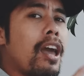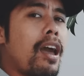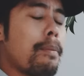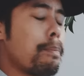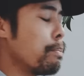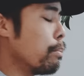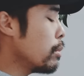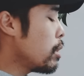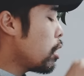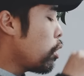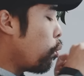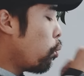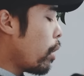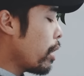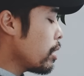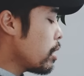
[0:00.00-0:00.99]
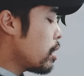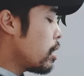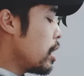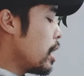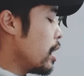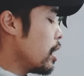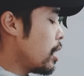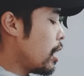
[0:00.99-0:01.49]
happens once
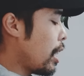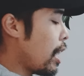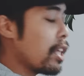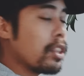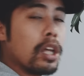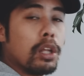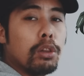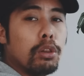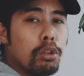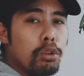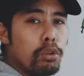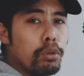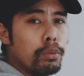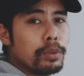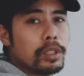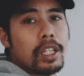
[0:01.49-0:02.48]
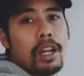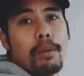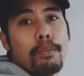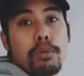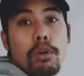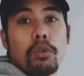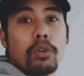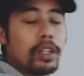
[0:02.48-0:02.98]
these leather loops are
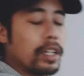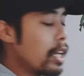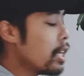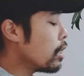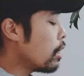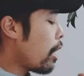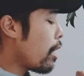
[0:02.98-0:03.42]
broken in